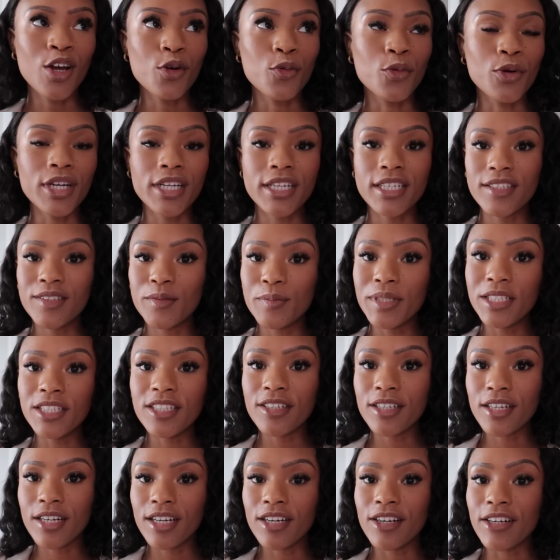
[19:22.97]
work has
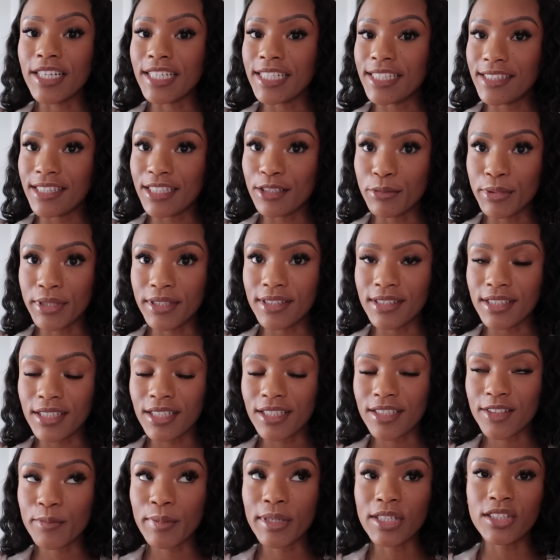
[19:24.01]
been crazy
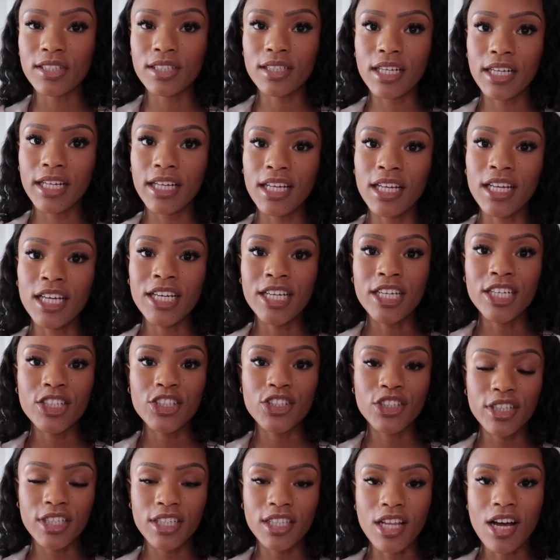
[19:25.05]
busy, especially
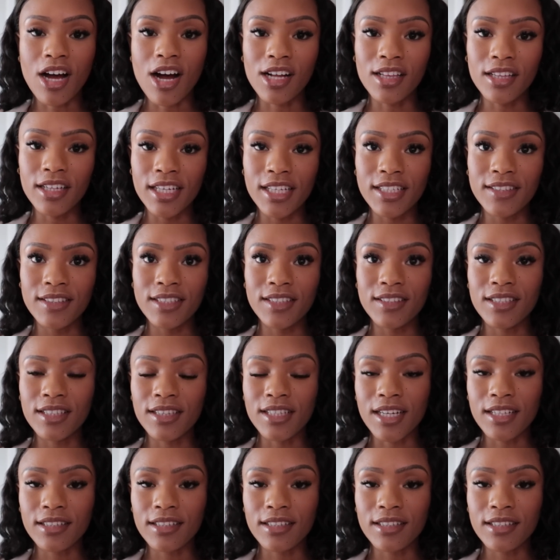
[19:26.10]
during the holiday season.